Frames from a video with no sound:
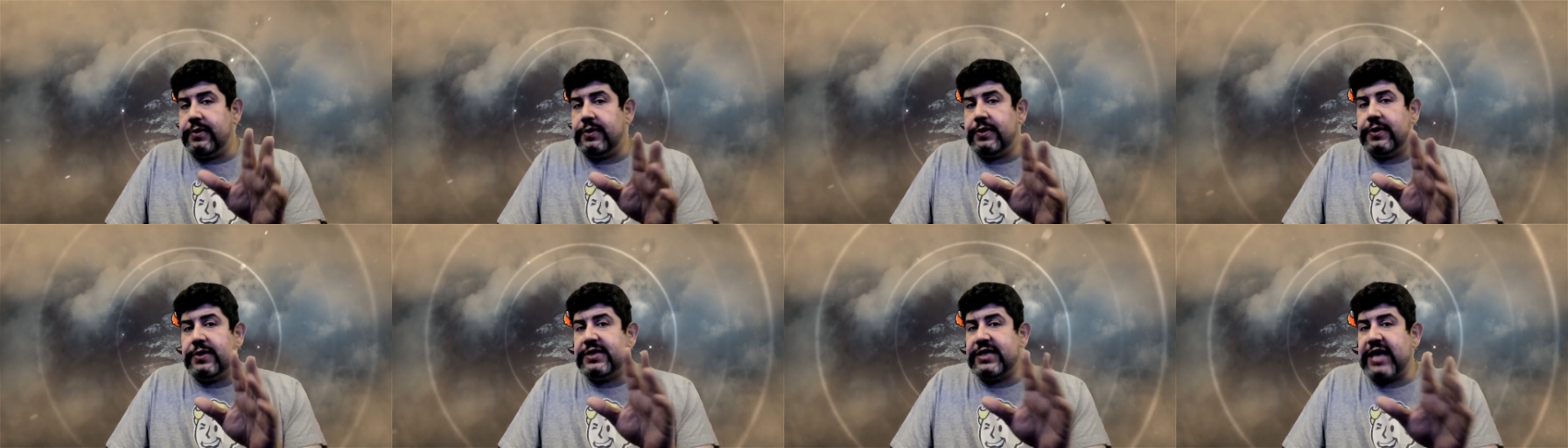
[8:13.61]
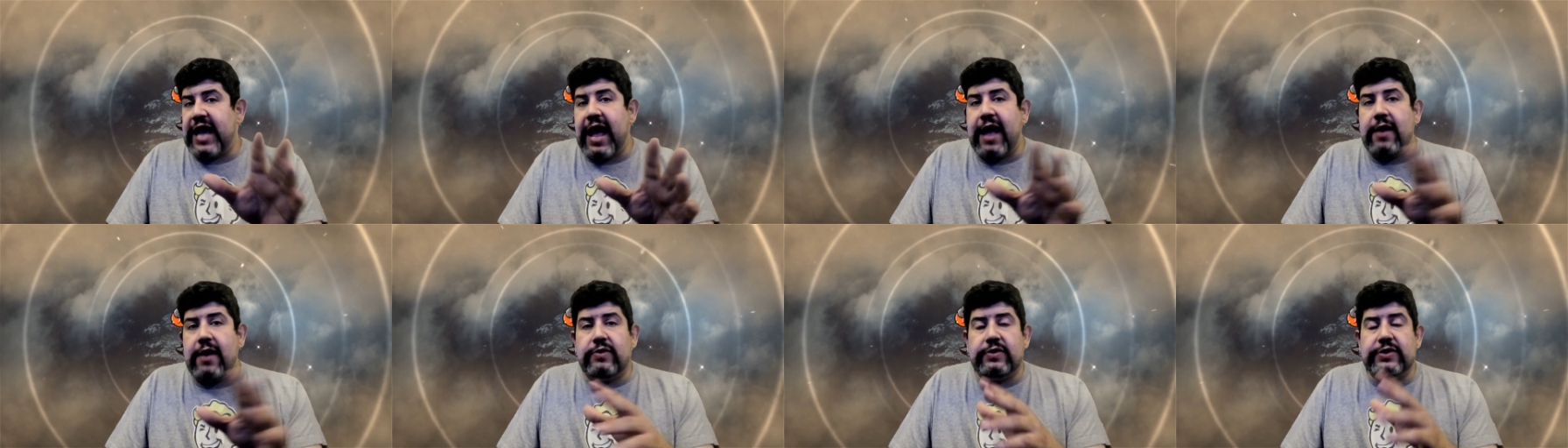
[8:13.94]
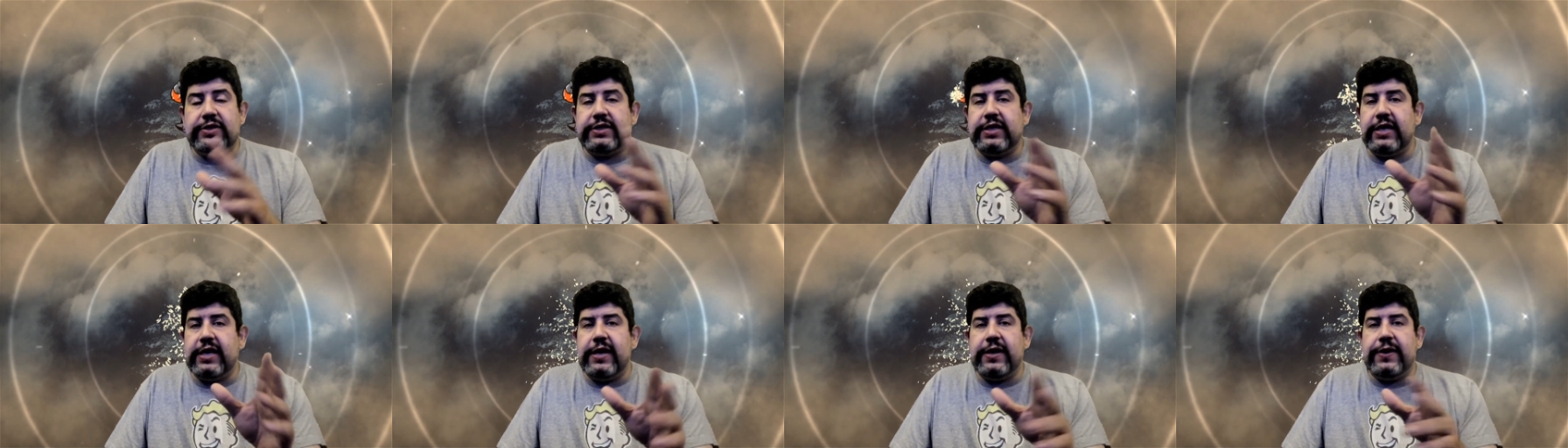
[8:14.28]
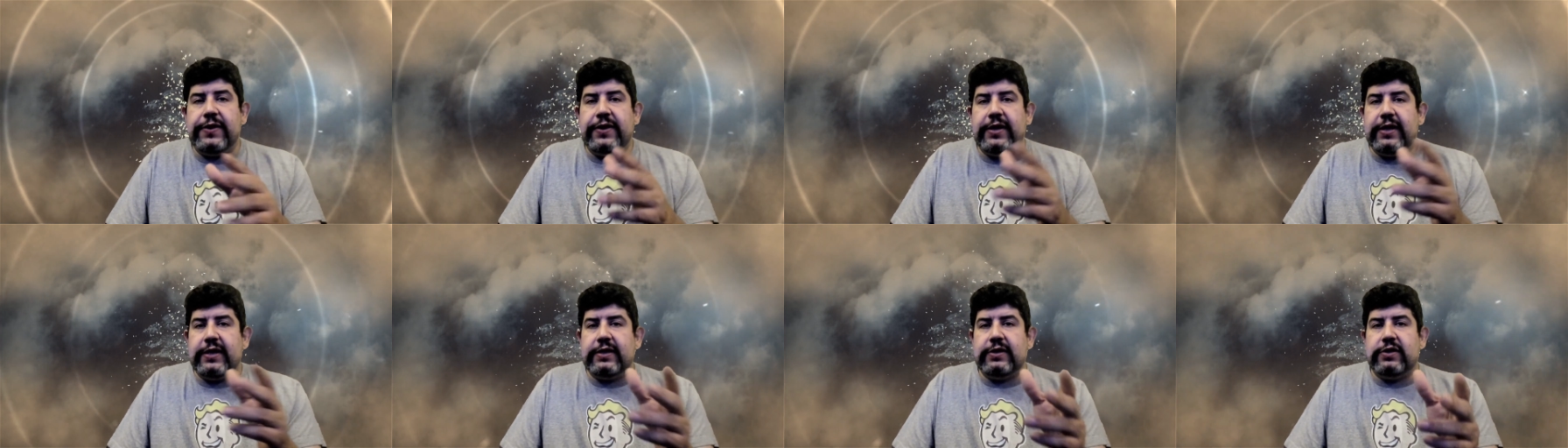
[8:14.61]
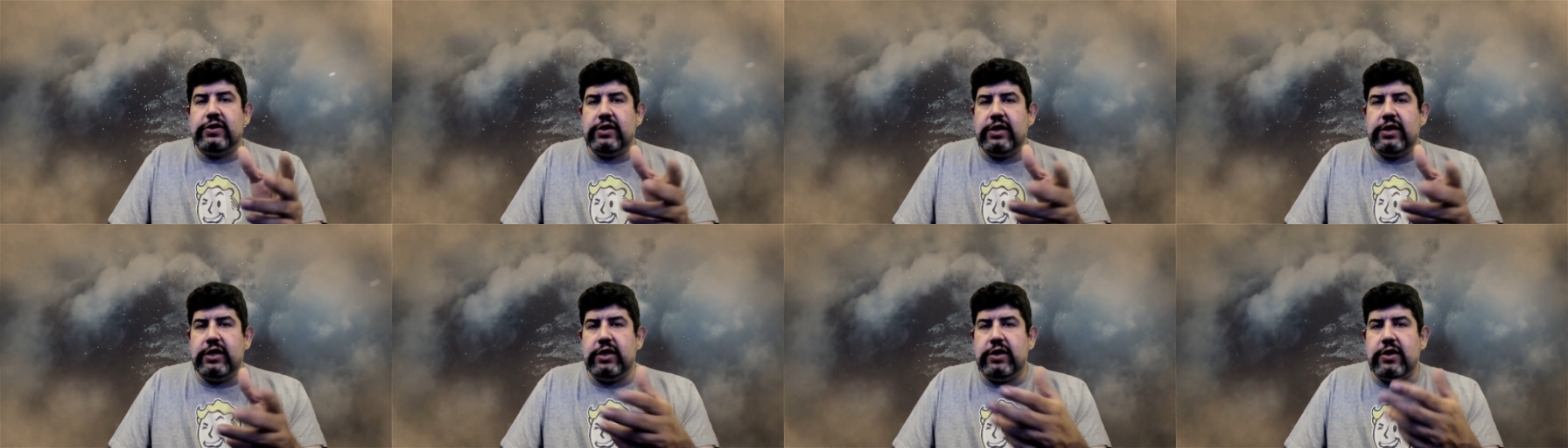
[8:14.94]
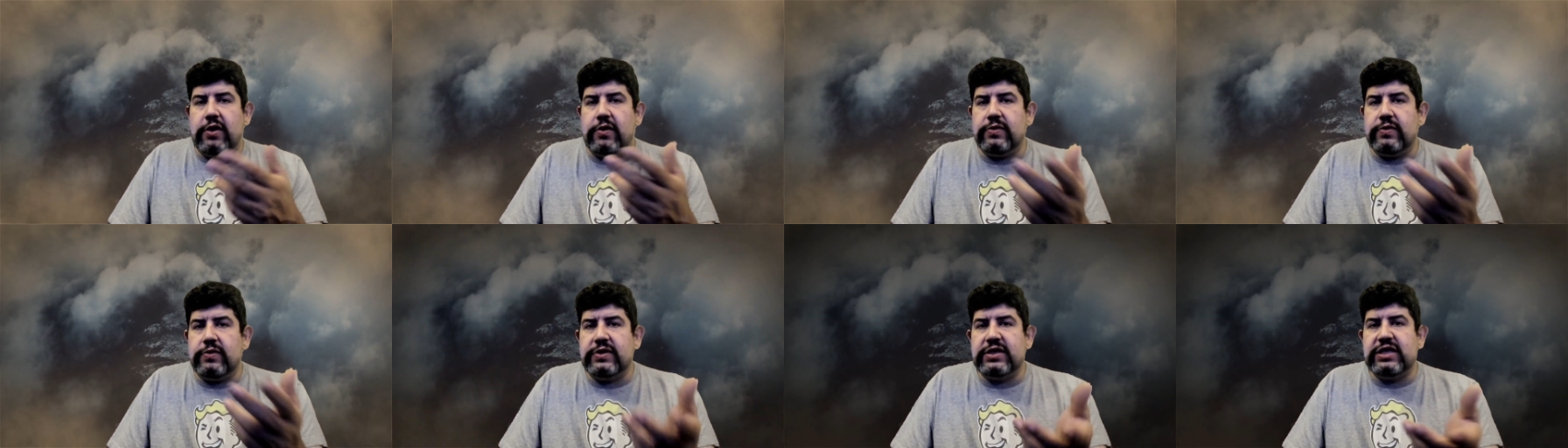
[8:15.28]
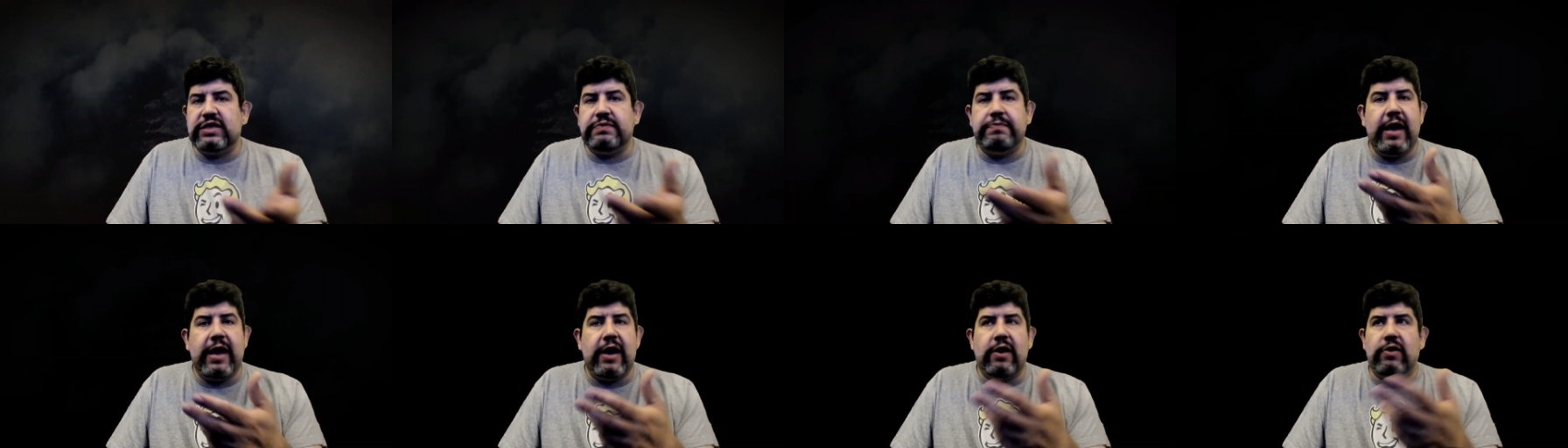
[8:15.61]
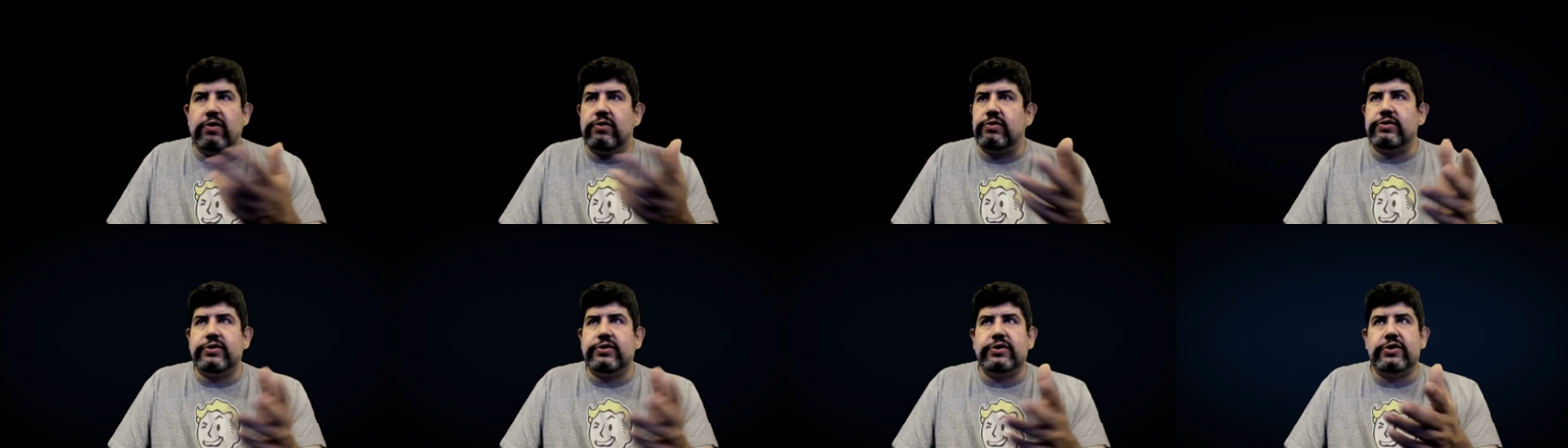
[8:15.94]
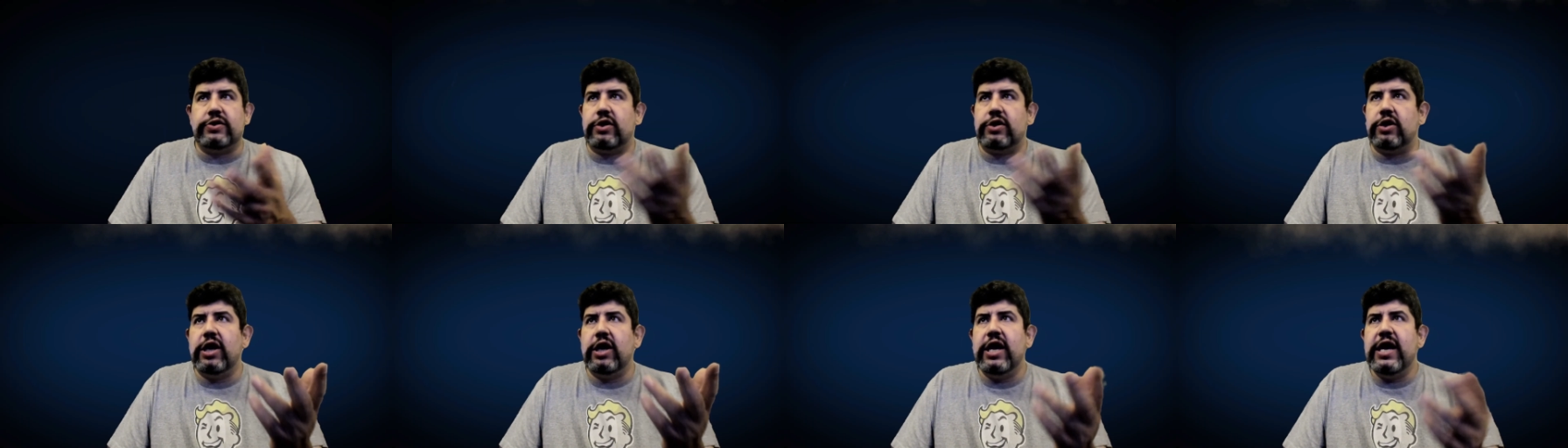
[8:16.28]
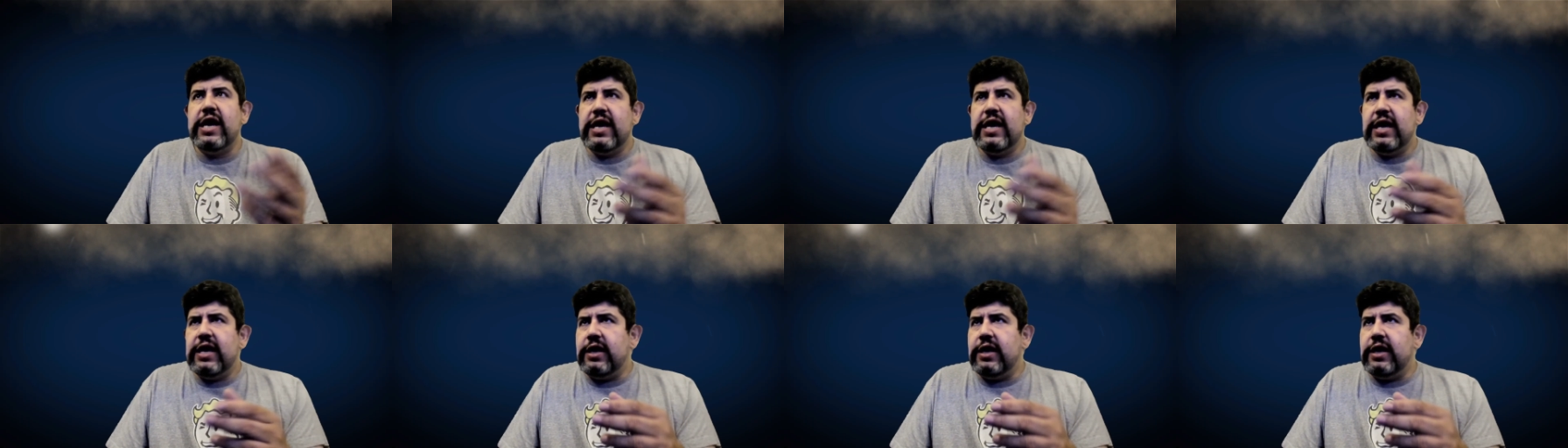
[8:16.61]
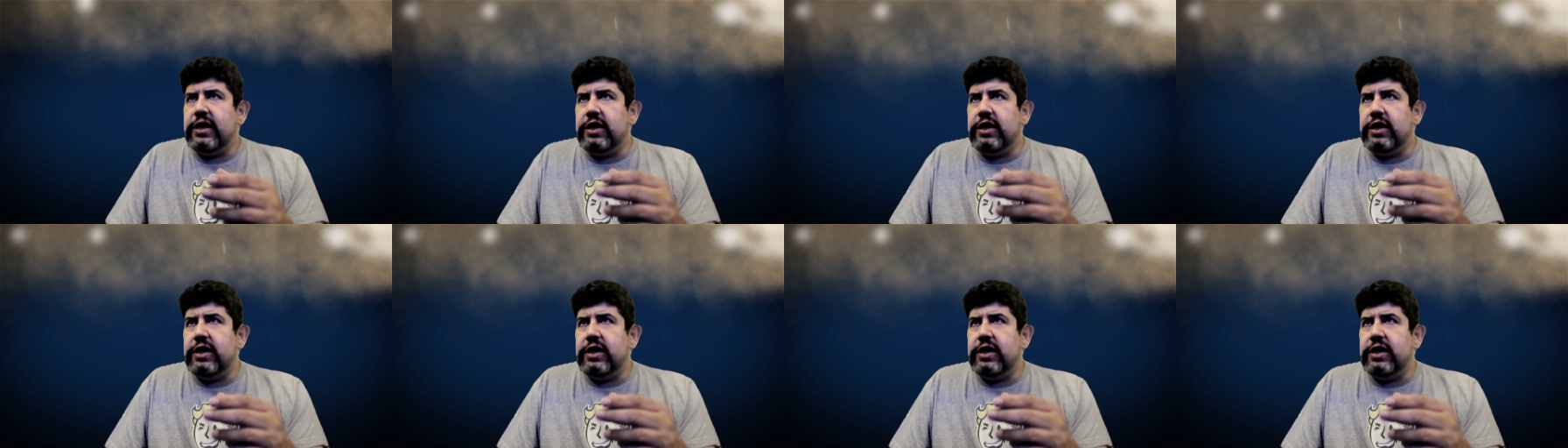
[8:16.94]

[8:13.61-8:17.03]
sounds and things, you know, smells, or you